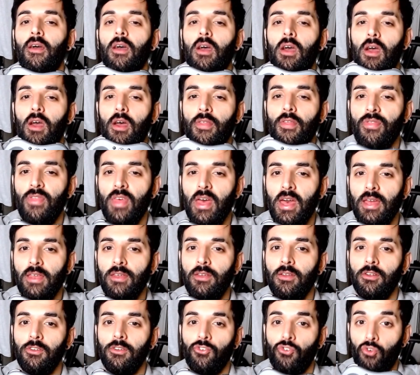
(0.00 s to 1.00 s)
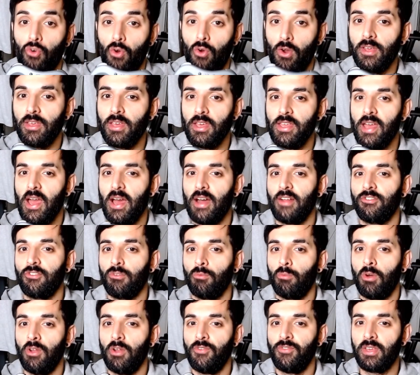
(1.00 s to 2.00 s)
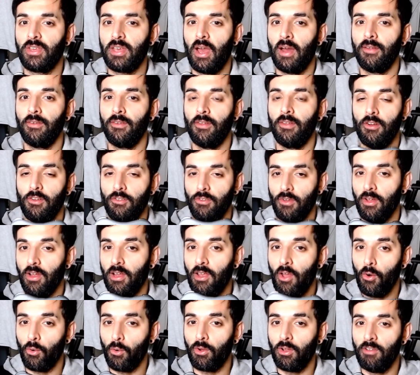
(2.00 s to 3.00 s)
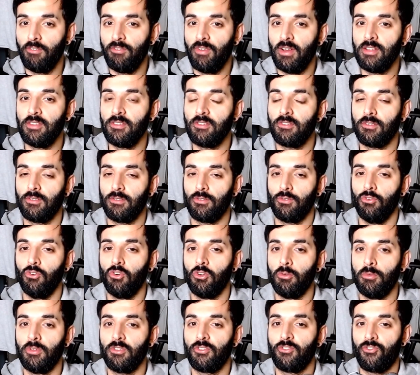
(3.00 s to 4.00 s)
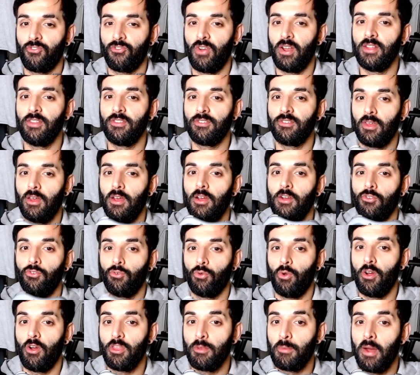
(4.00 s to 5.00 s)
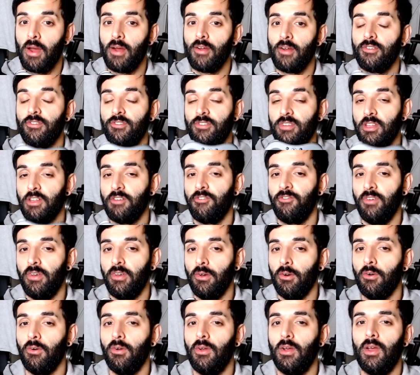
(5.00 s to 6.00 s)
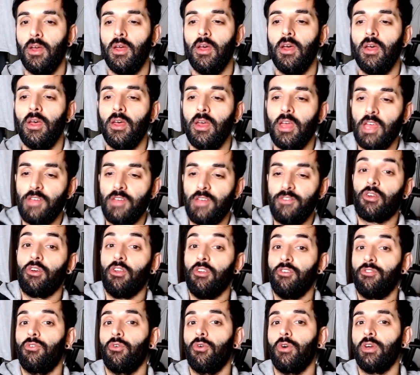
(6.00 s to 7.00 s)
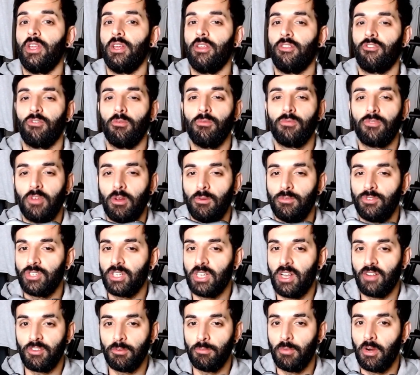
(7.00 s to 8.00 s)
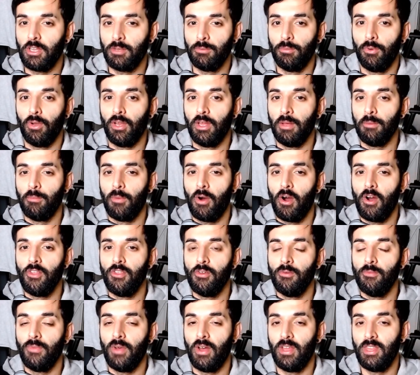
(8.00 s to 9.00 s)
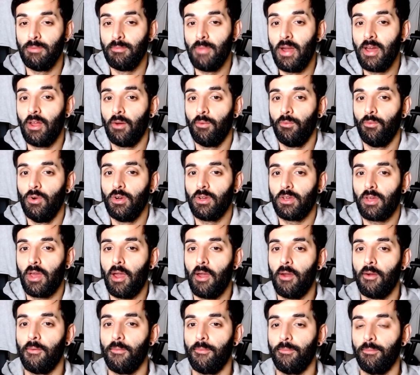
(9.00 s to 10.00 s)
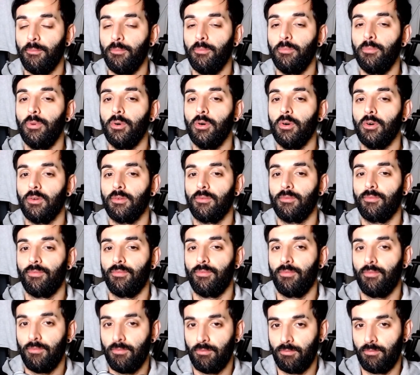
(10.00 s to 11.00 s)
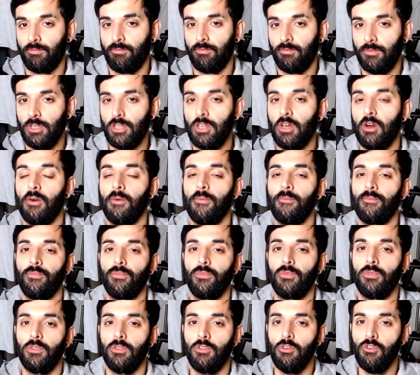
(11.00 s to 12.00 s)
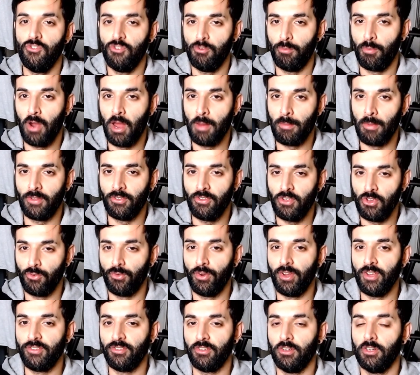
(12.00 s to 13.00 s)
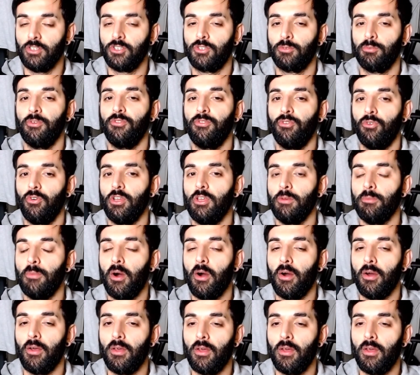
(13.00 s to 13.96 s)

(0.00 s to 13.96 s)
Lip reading: and then try and get your hands on one if you can. A local events, tournaments, friends, try them out, see how they feel. If you can avoid it, sometimes you're gonna have to bite the bullet and buy them, and it may not work out, but you know, use your brain, man, do your research before you buy.